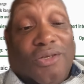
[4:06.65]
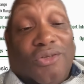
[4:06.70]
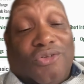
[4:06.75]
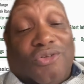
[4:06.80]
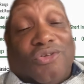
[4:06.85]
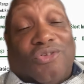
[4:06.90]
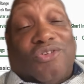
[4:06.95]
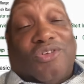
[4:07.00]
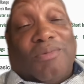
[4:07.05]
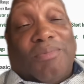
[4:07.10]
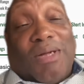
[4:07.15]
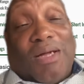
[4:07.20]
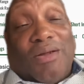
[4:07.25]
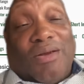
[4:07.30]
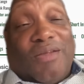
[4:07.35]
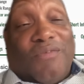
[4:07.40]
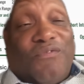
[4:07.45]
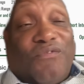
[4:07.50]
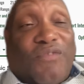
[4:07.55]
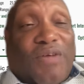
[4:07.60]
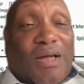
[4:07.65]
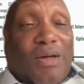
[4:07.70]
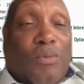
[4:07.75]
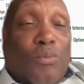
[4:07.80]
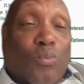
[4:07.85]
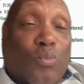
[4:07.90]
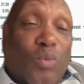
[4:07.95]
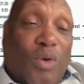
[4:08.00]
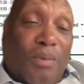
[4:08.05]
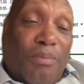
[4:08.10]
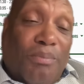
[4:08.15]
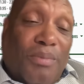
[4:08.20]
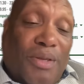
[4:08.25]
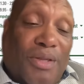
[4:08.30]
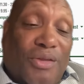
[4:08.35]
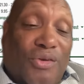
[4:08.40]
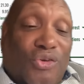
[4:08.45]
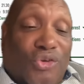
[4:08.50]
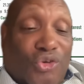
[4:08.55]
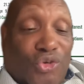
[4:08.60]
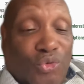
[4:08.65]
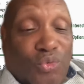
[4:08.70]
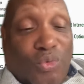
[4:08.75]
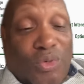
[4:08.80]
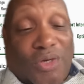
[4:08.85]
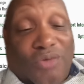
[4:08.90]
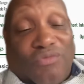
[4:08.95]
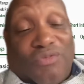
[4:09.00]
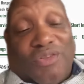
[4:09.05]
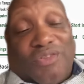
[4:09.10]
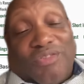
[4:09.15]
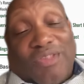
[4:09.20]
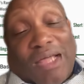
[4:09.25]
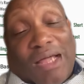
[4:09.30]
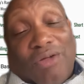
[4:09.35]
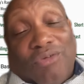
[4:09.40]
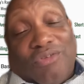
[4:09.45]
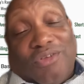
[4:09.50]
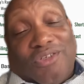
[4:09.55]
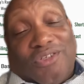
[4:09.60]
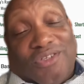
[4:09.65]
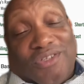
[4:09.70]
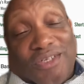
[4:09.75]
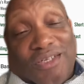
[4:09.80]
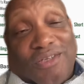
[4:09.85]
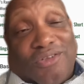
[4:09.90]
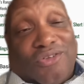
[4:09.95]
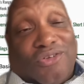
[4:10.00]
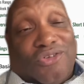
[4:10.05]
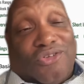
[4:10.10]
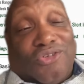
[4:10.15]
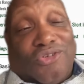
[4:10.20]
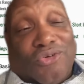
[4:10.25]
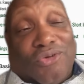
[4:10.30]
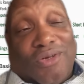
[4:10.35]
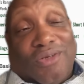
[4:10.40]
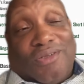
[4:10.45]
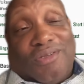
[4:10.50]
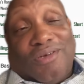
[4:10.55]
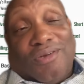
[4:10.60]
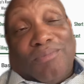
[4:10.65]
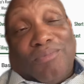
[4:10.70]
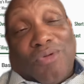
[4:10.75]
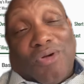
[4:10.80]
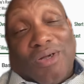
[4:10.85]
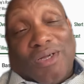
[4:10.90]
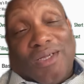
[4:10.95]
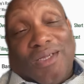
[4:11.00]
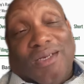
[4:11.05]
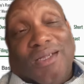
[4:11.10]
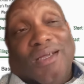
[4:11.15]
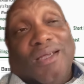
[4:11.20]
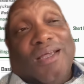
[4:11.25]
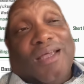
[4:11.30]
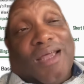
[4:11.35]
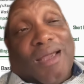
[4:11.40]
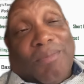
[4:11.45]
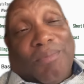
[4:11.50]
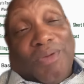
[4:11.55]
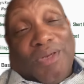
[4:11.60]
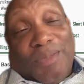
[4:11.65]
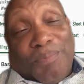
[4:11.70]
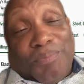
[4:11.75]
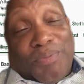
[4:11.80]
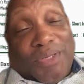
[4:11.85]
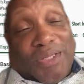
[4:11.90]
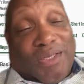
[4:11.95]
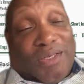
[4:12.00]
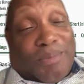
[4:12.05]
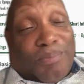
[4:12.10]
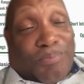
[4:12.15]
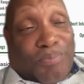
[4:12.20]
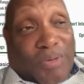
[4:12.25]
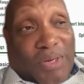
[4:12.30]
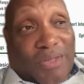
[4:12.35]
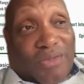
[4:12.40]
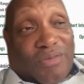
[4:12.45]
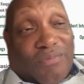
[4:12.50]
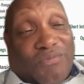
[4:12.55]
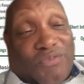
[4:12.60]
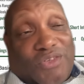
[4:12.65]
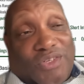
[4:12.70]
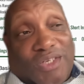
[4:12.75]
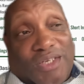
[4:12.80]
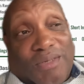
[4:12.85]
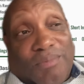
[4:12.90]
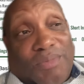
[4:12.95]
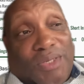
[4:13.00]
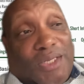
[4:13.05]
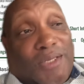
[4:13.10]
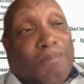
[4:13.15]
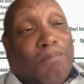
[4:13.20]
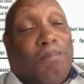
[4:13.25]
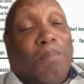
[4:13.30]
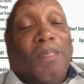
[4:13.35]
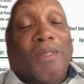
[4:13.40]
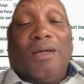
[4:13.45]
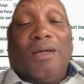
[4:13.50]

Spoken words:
So somehow they found 1,200,000 shares to short into the market and manipulate the price of GME.